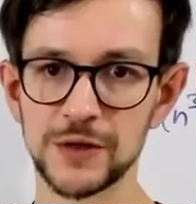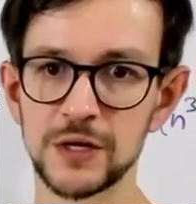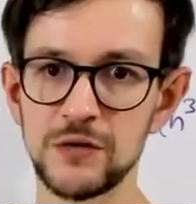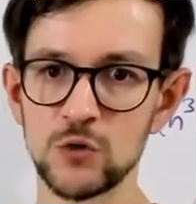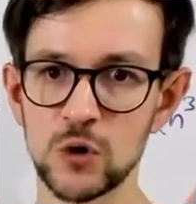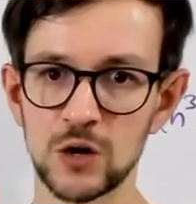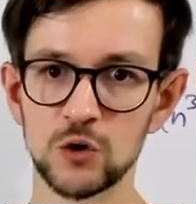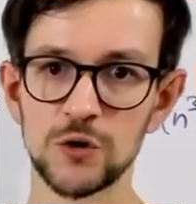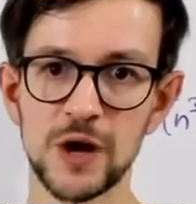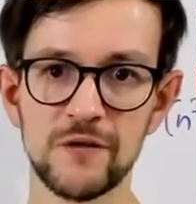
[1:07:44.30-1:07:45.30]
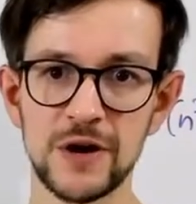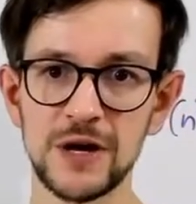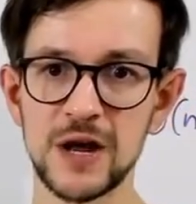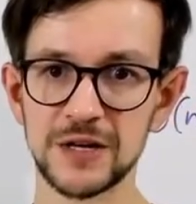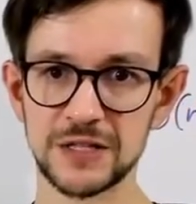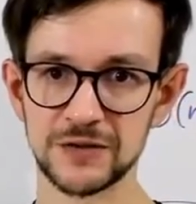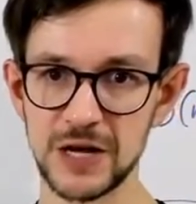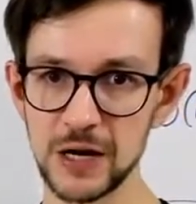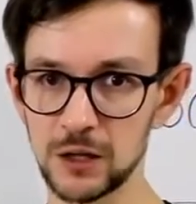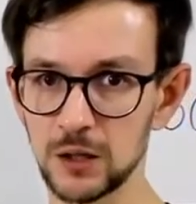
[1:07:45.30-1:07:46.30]
that if you don't have any negative
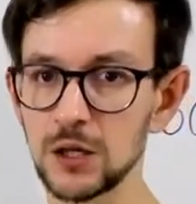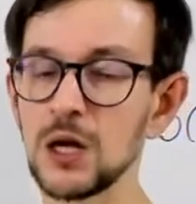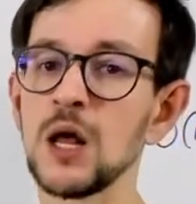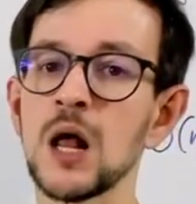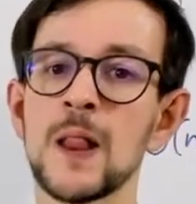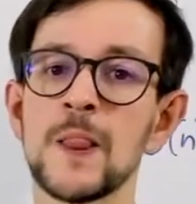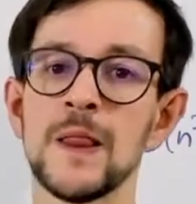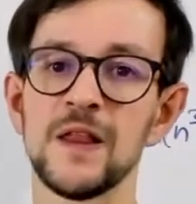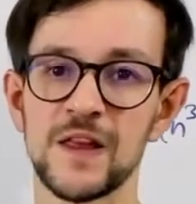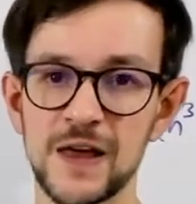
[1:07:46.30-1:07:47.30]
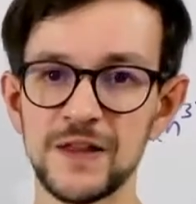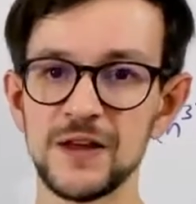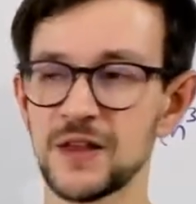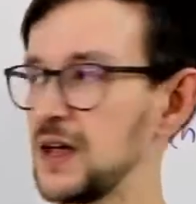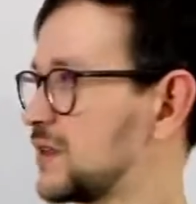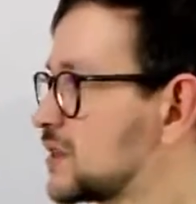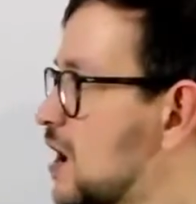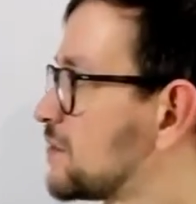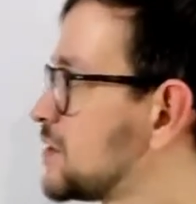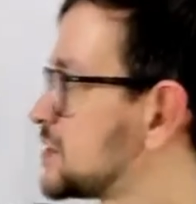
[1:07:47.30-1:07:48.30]
cycle, then in the end,
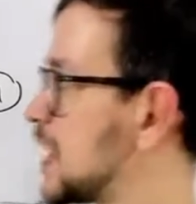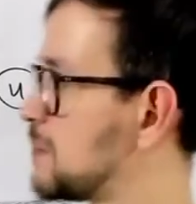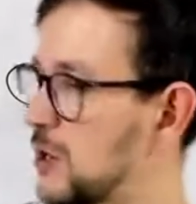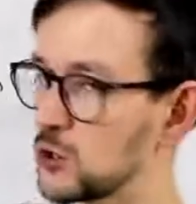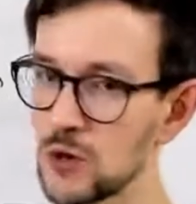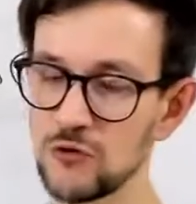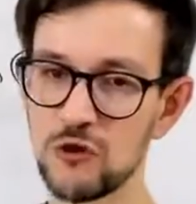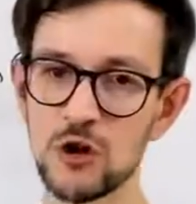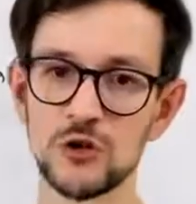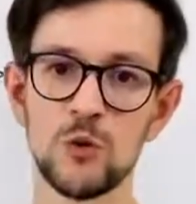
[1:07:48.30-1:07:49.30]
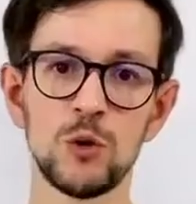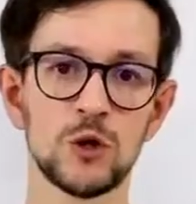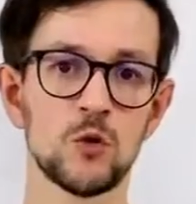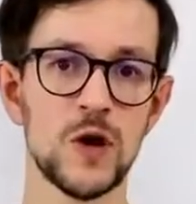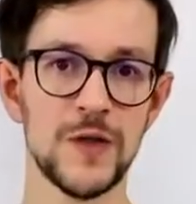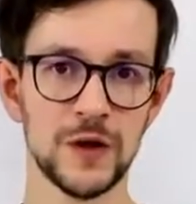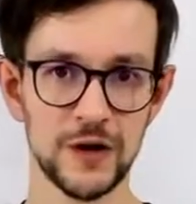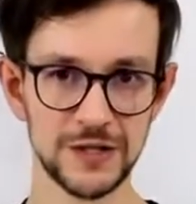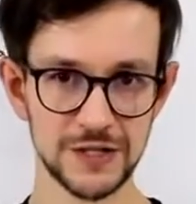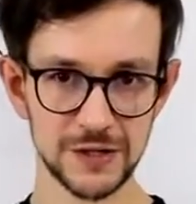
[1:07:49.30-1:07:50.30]
after this n minus 1 iteration, you will calculate the
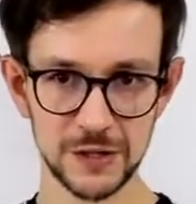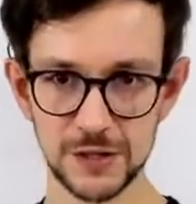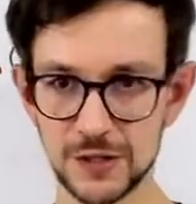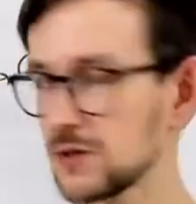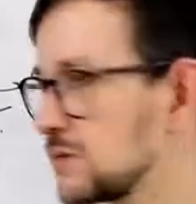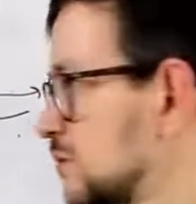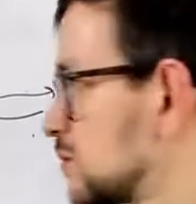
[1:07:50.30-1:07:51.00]
correct distances.